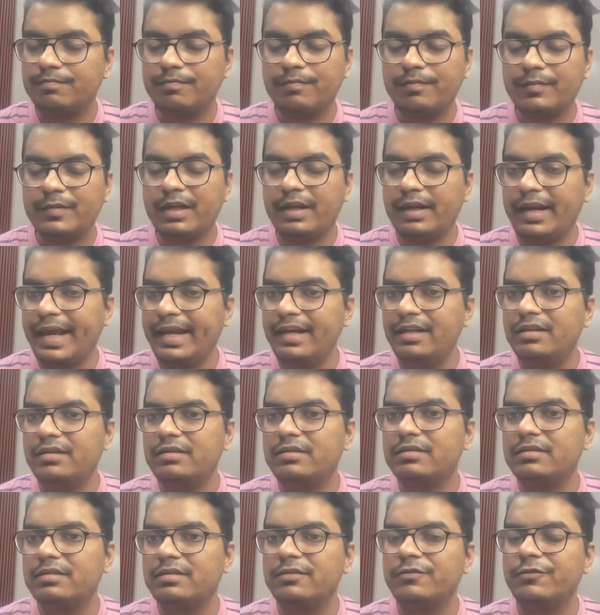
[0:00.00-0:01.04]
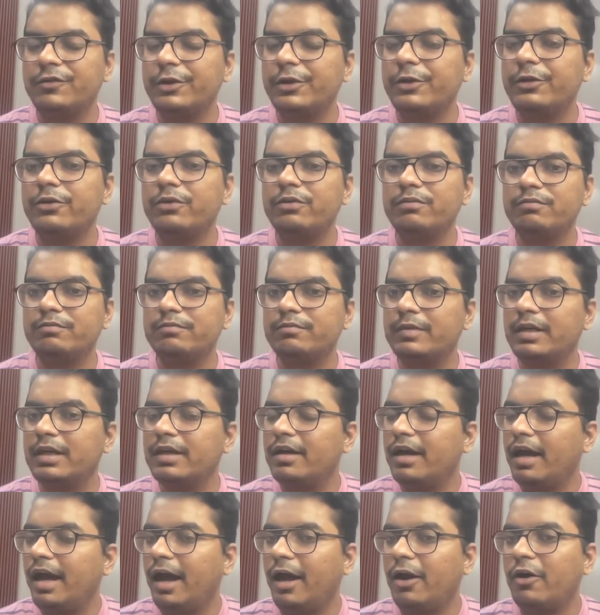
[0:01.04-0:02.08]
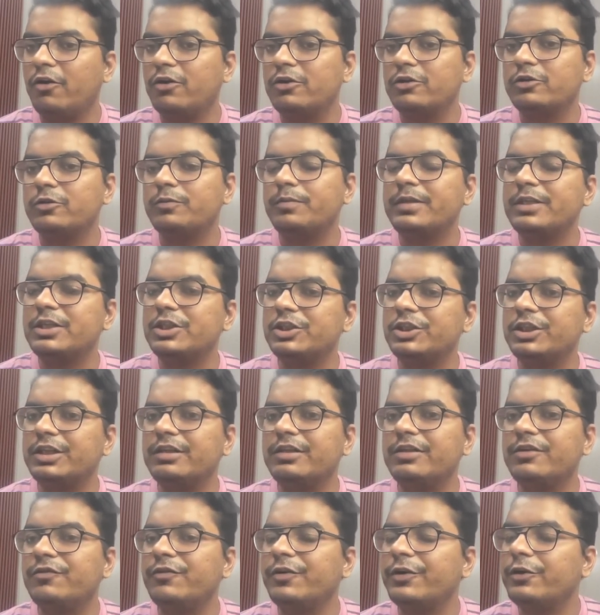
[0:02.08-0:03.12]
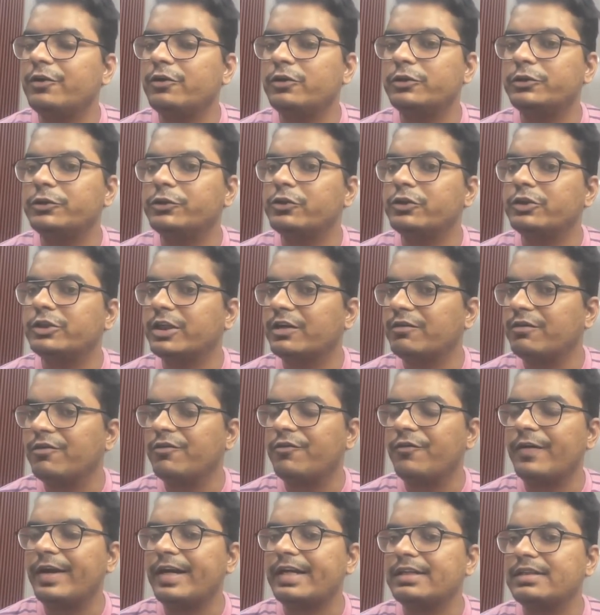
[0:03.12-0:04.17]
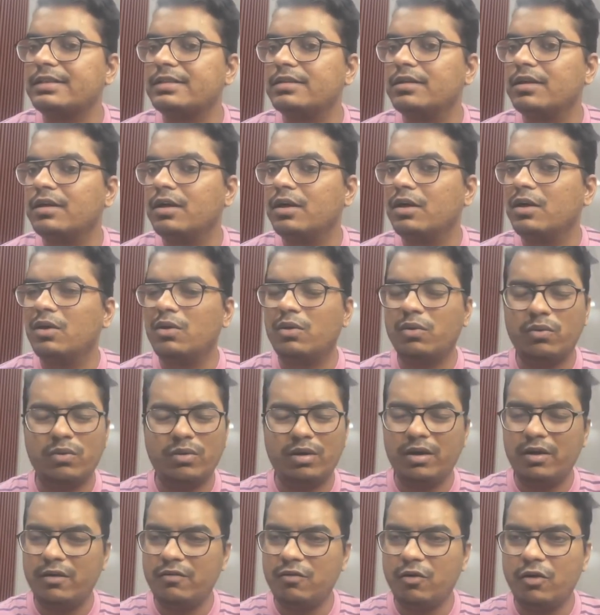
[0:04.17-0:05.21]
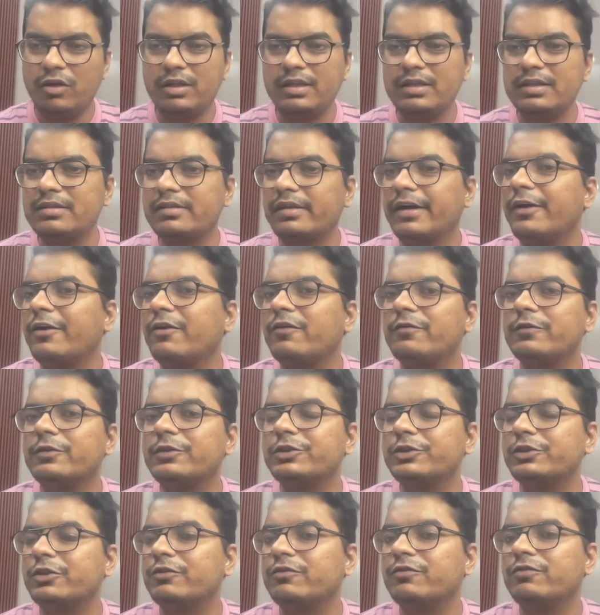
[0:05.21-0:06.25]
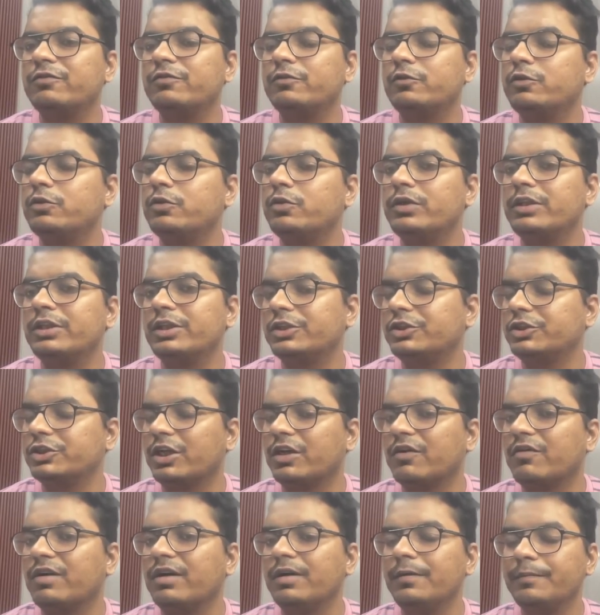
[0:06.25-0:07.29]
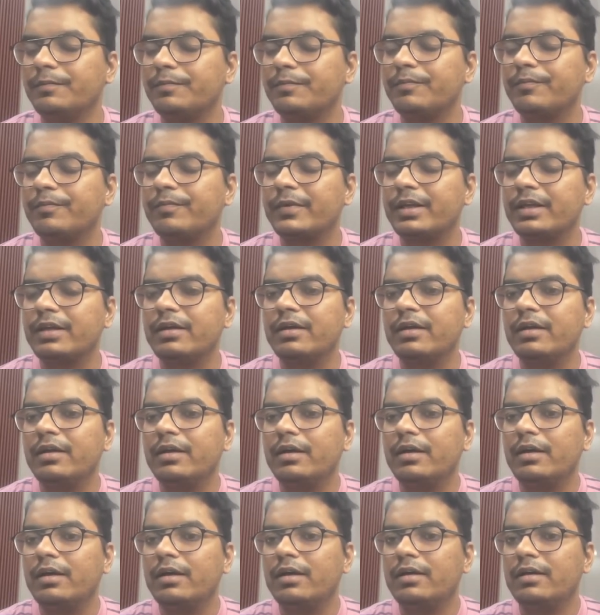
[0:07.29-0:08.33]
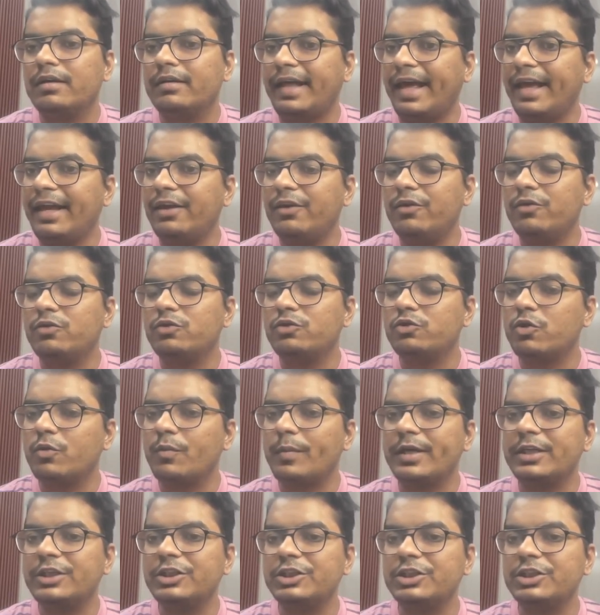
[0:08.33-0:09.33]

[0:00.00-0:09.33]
like the video, and also please share this video to your Java friends who love all this kind of stuff to do in the Java. Thank you so much.